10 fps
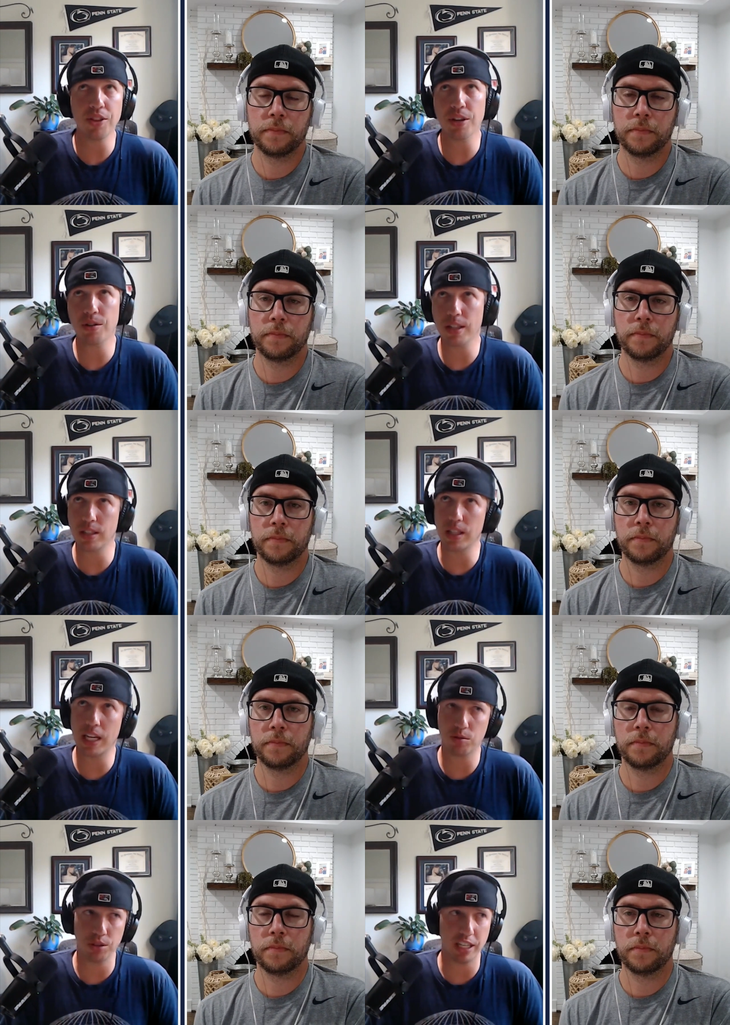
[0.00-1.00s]
Speaker 1: I think, Craig, the
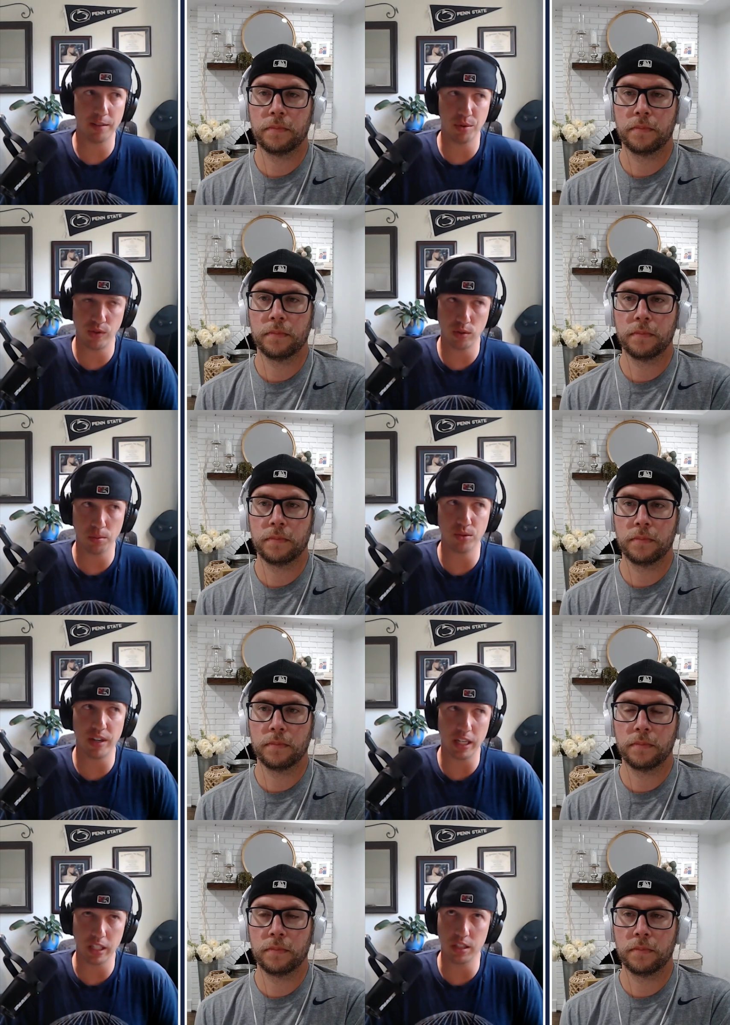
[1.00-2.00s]
last question I have before we move
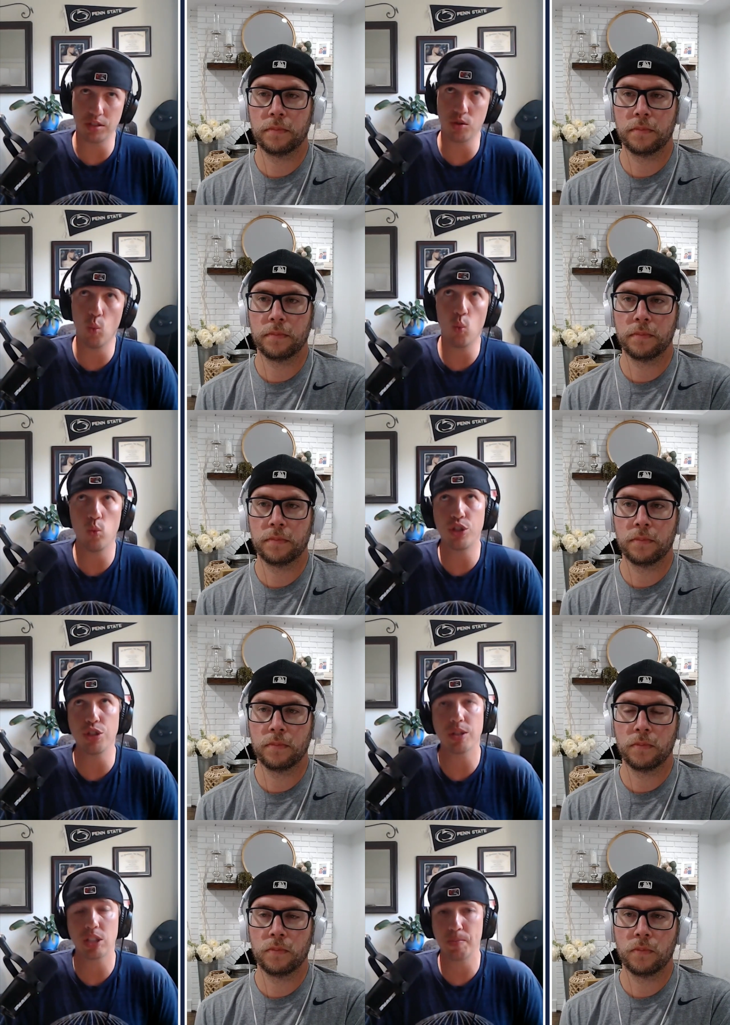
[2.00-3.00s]
on here is
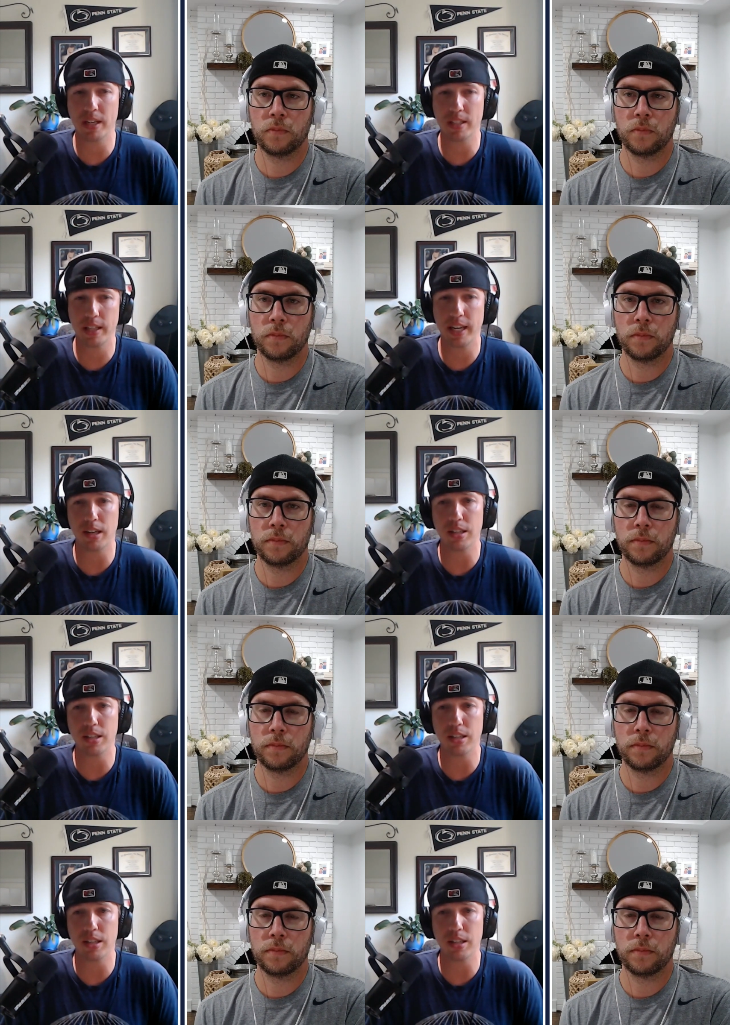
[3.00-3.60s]
do you expect the